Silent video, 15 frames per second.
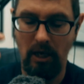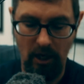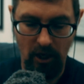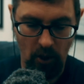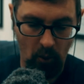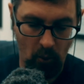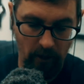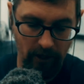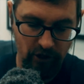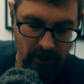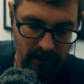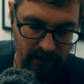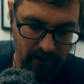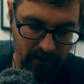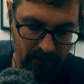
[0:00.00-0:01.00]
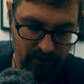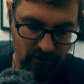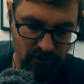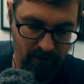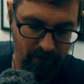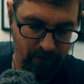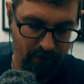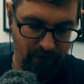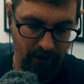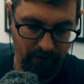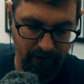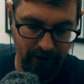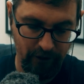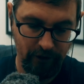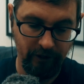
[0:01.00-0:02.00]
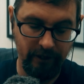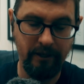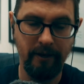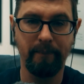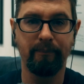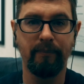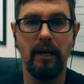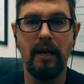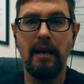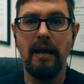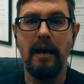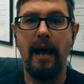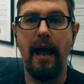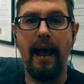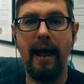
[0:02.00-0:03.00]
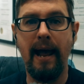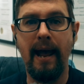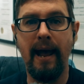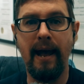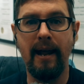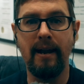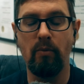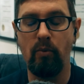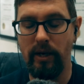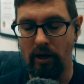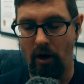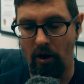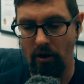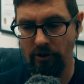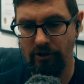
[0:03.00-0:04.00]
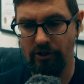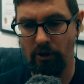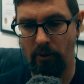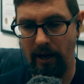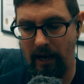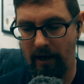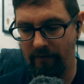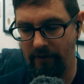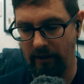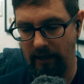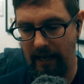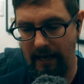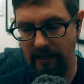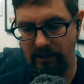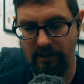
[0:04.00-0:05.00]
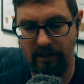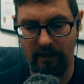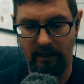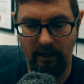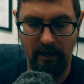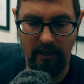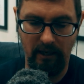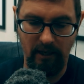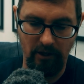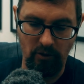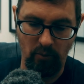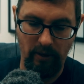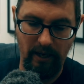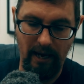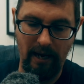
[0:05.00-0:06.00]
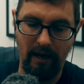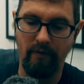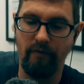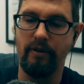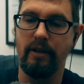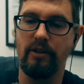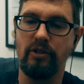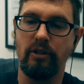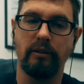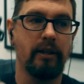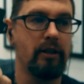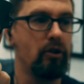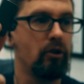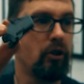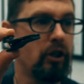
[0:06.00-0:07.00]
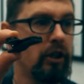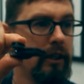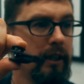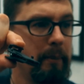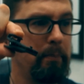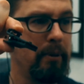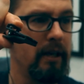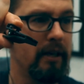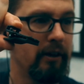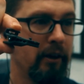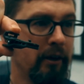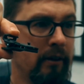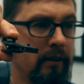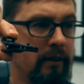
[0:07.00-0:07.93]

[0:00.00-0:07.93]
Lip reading: which is very good. And we also have, the last thing is we have this little clip here.